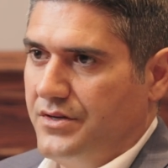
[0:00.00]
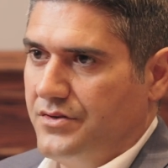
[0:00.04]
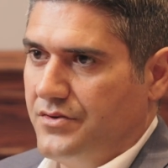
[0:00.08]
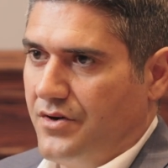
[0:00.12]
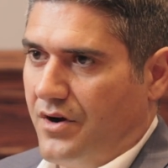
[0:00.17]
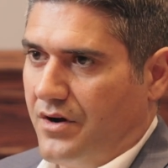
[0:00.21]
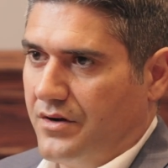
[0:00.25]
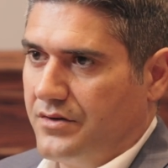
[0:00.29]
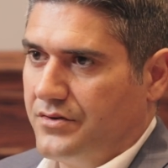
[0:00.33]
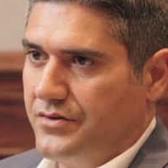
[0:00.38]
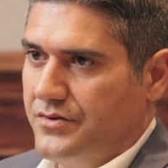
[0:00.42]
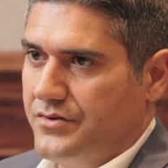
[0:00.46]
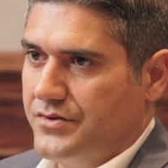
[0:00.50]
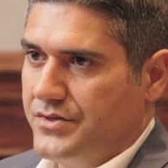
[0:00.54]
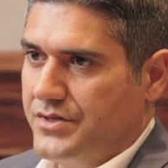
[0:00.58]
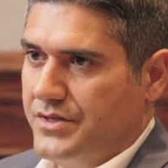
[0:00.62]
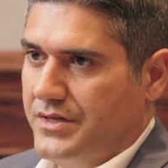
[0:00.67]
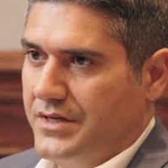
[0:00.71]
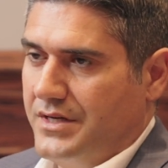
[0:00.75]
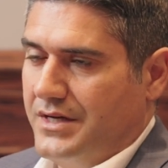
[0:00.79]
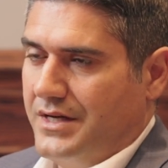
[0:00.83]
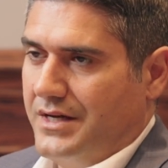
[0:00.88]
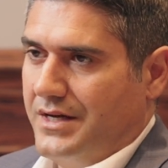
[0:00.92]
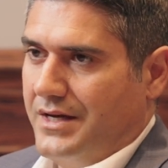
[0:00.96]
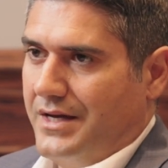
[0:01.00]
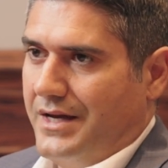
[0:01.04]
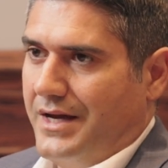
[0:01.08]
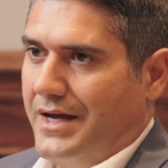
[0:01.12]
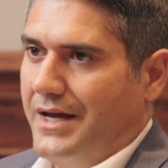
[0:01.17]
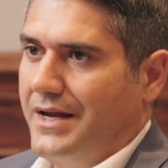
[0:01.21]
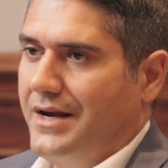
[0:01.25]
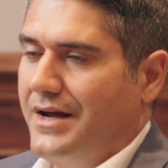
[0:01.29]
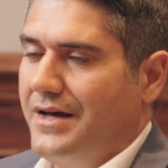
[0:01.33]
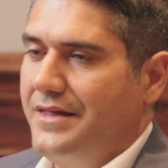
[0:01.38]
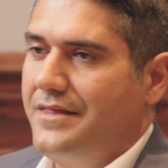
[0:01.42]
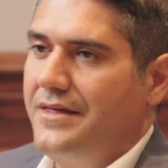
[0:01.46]
doctors.
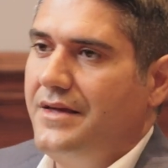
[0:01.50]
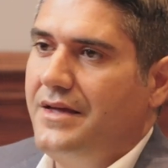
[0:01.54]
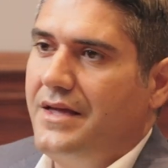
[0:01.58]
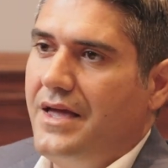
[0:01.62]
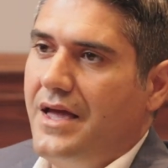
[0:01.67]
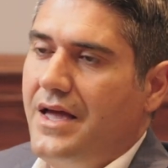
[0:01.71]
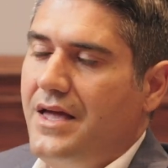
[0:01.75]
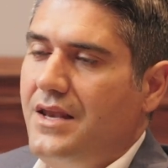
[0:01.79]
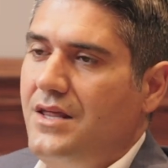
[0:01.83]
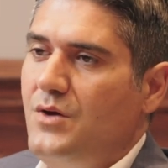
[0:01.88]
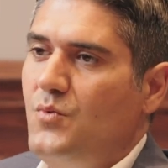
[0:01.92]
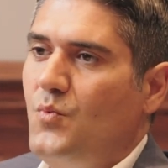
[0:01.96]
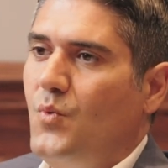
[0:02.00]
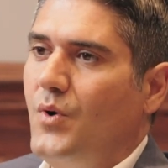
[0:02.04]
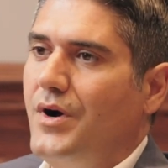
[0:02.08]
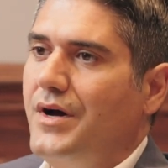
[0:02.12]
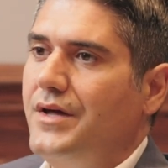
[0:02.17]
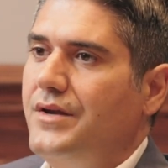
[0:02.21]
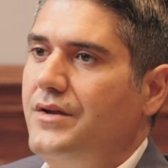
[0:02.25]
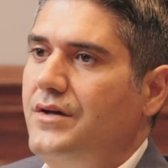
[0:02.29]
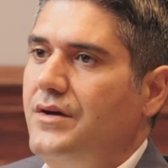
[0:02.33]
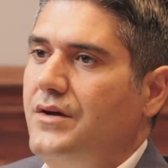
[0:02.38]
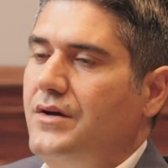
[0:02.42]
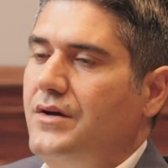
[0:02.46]
And I think anyone